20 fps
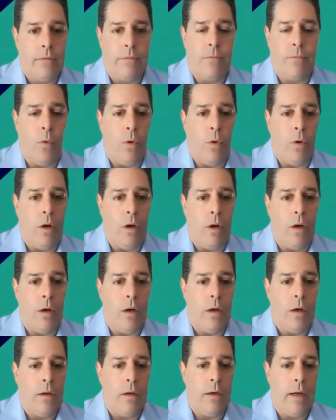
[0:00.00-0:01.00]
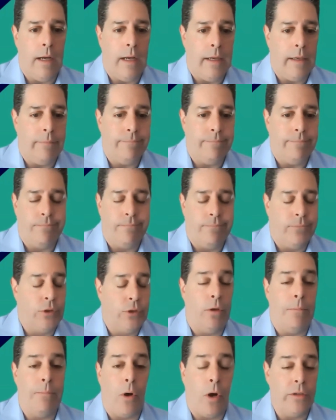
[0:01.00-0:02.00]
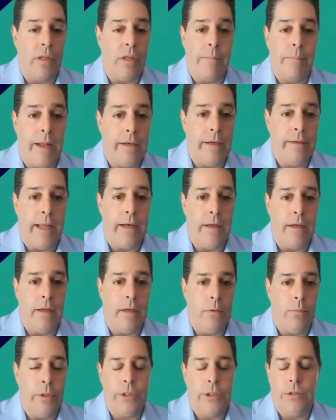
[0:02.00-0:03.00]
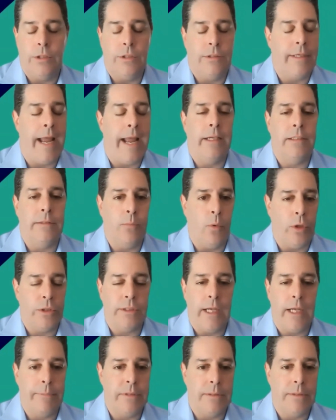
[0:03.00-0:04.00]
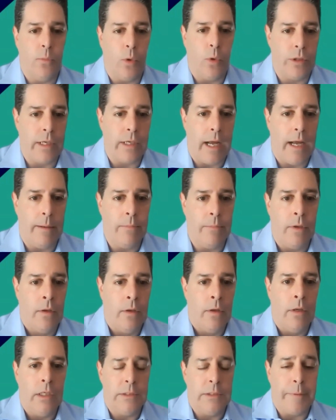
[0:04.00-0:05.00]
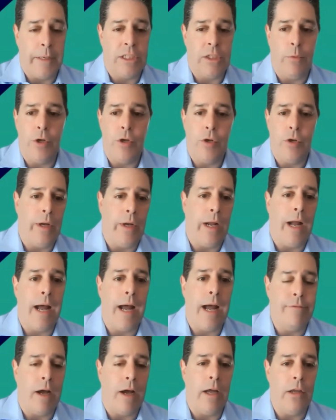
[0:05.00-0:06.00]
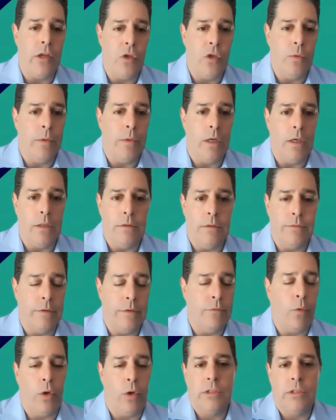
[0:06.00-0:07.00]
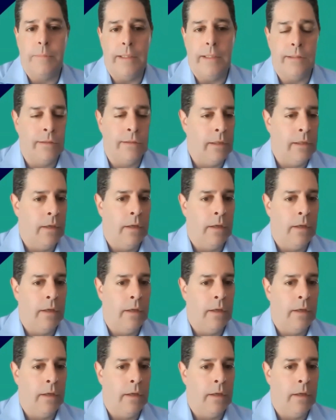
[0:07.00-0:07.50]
for certain parts of metadata, which just adds more steps and more time, especially when you're doing a high volume of enforcement.